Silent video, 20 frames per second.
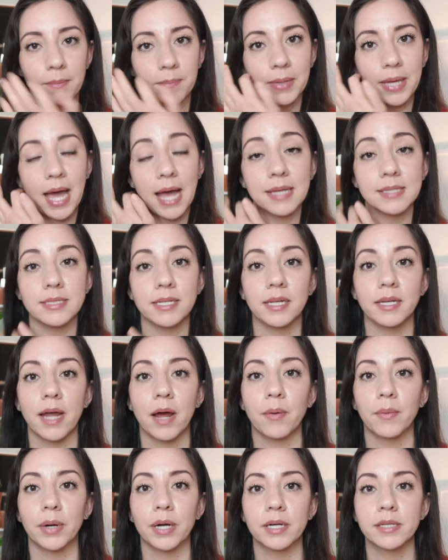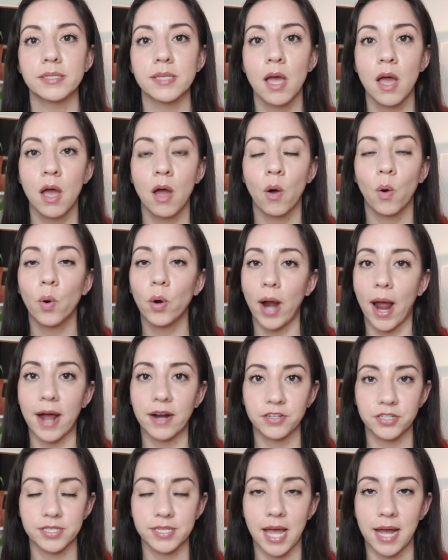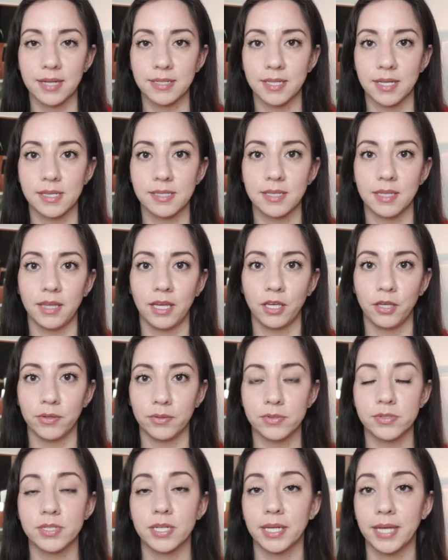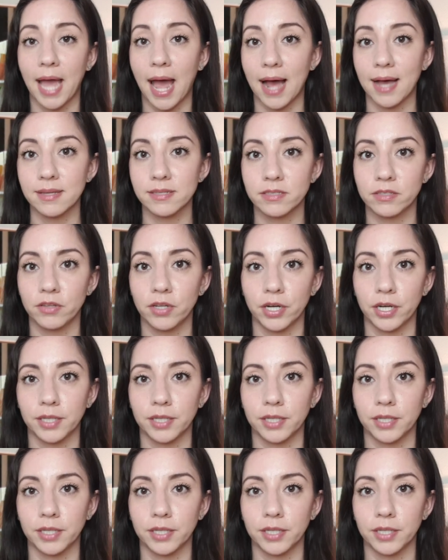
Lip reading: casting networks or Actors Access that they use to cast